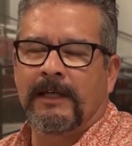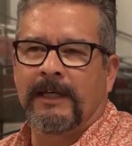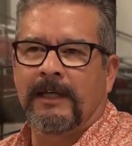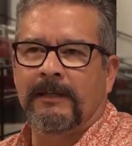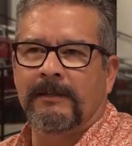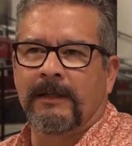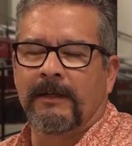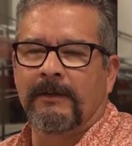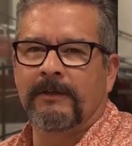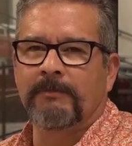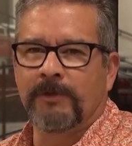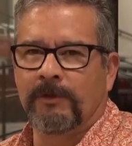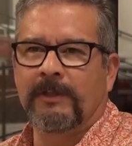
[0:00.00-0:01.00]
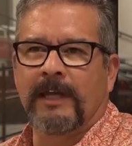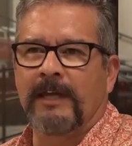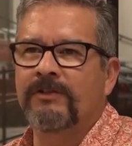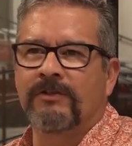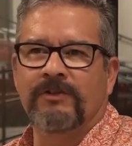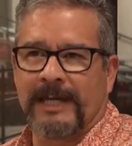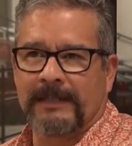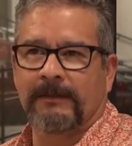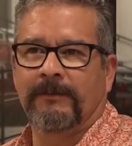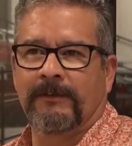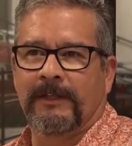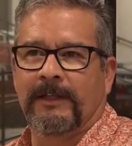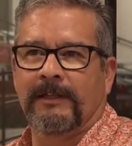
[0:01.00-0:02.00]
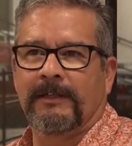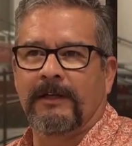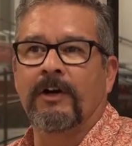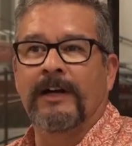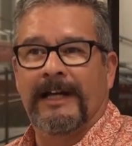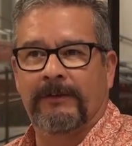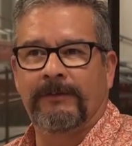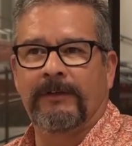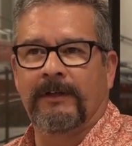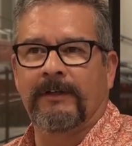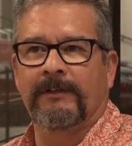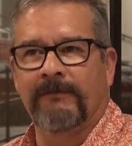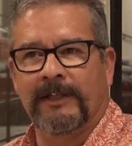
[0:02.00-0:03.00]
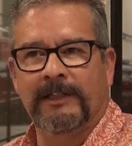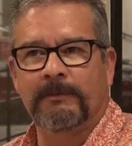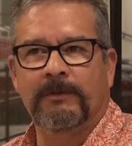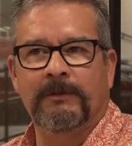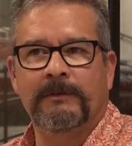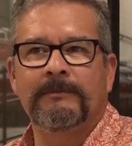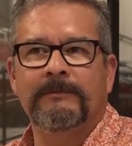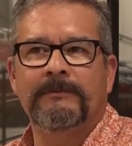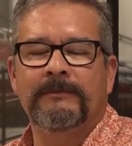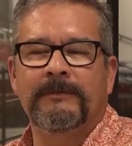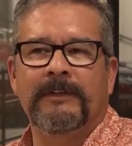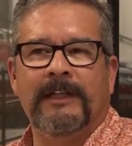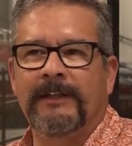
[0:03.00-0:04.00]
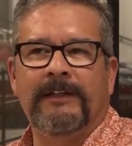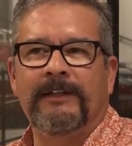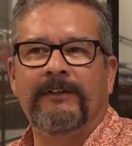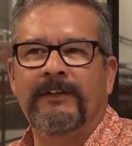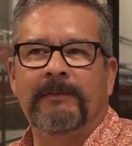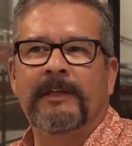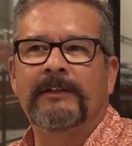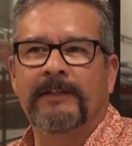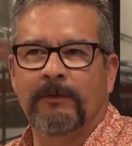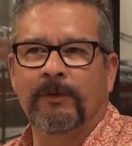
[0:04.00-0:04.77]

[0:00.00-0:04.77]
And uh, the communication channels that are out there and available, it didn't seem like they